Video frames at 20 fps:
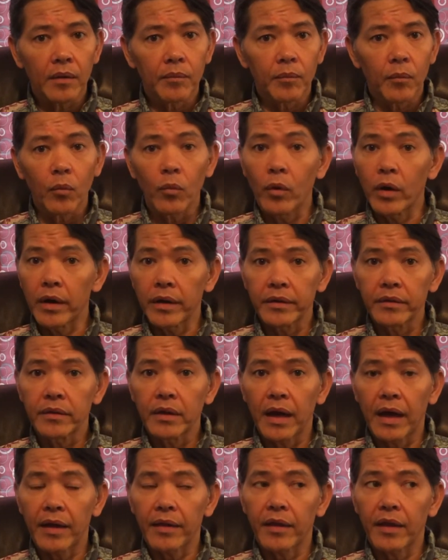One,
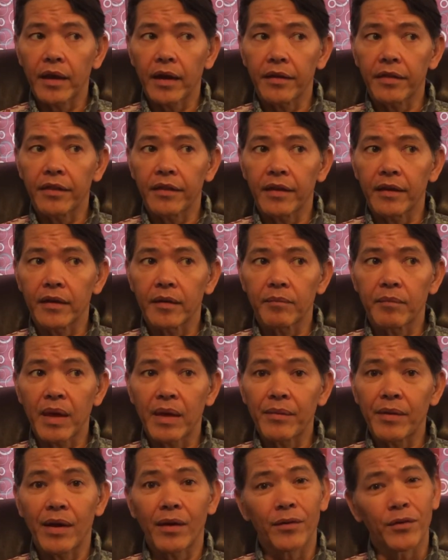I think
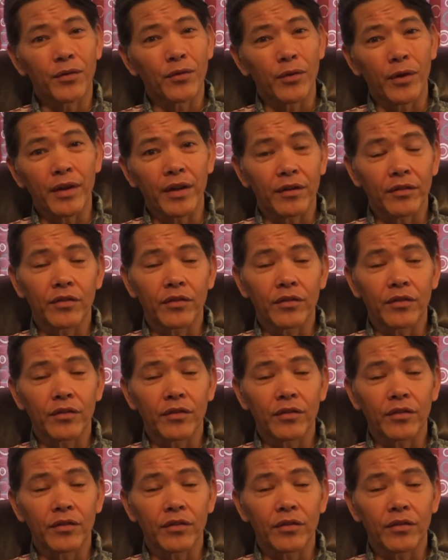maybe I was drinking